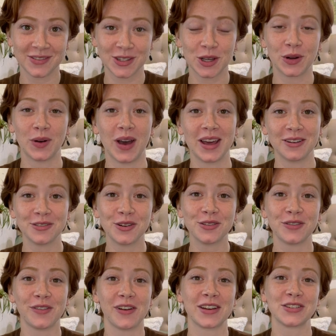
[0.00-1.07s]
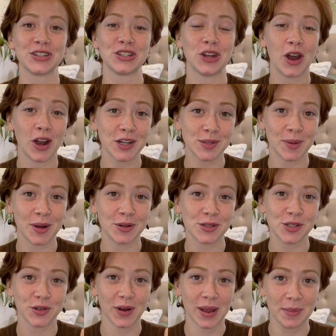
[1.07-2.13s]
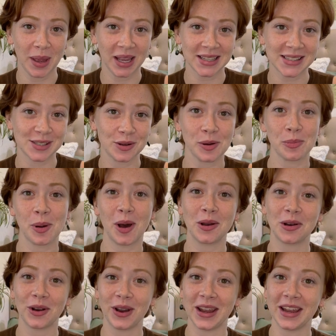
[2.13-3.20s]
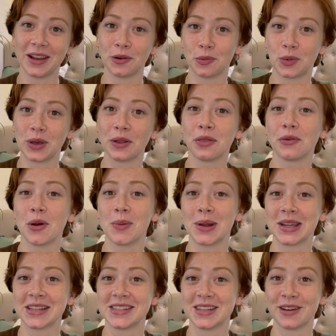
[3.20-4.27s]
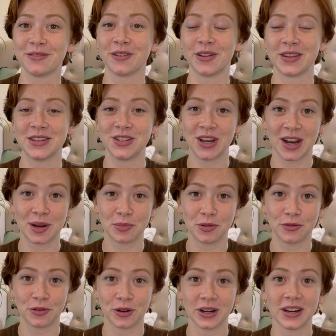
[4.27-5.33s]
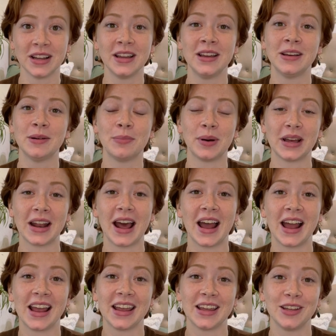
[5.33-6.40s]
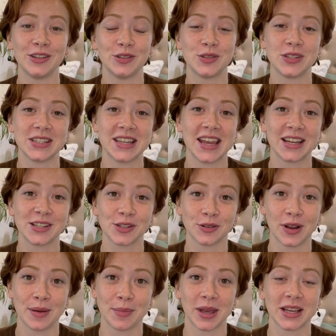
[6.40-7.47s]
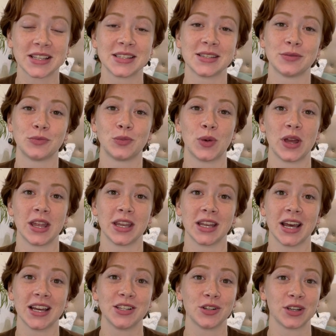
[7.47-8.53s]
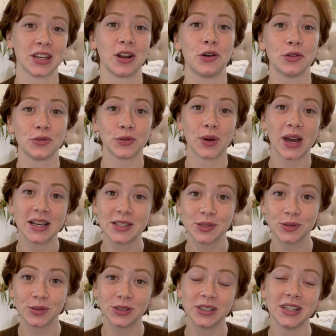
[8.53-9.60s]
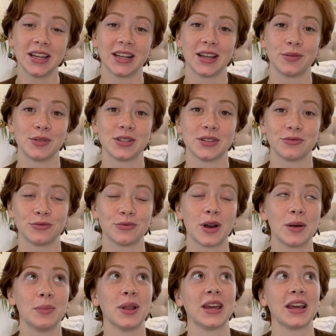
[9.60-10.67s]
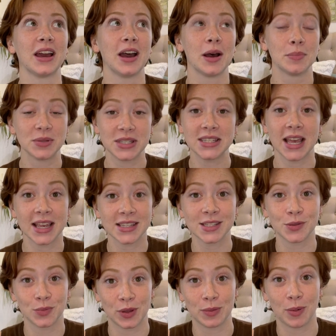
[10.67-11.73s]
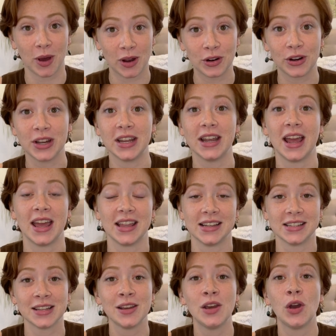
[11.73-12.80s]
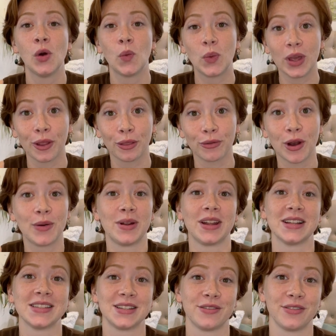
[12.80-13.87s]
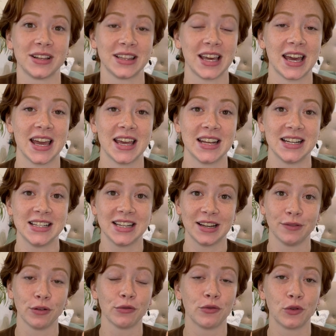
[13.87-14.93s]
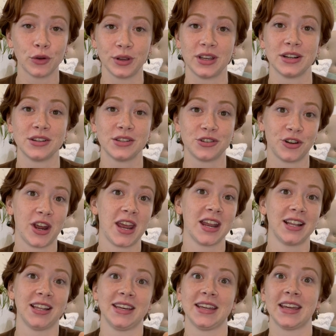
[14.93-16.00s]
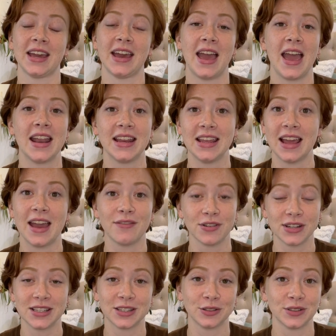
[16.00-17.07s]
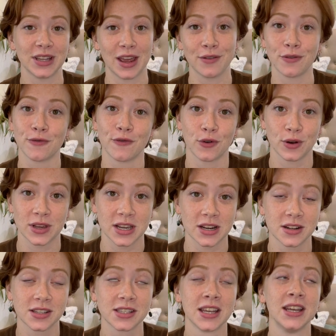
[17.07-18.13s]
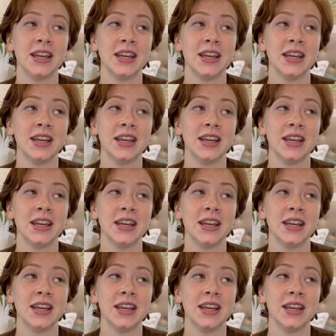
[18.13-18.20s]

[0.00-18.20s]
So I don't know if I've actually talked about ceramics or pottery or wheel throwing and stuff on this channel before, but I used to take ceramics when I took it all through high school, and I was like obsessed with pottery and wheel throwing and stuff like that. And I did it for 4 years straight, like every single day for 4 years.